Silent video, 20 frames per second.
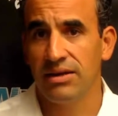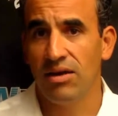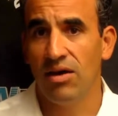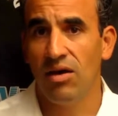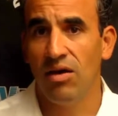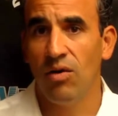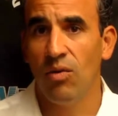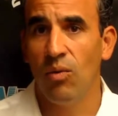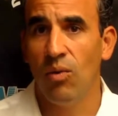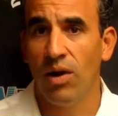
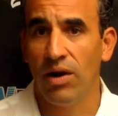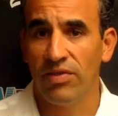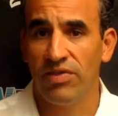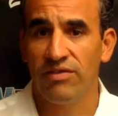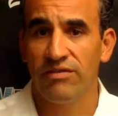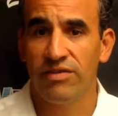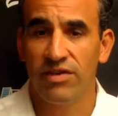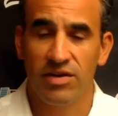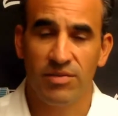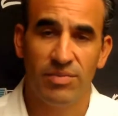all want the
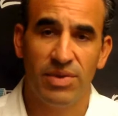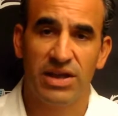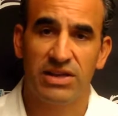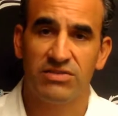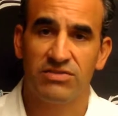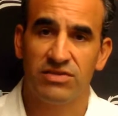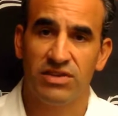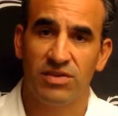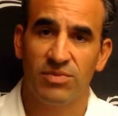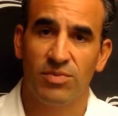very
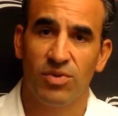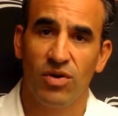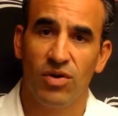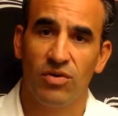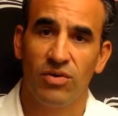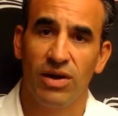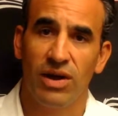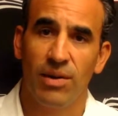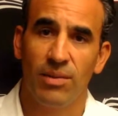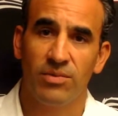best for this
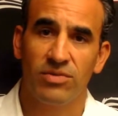program.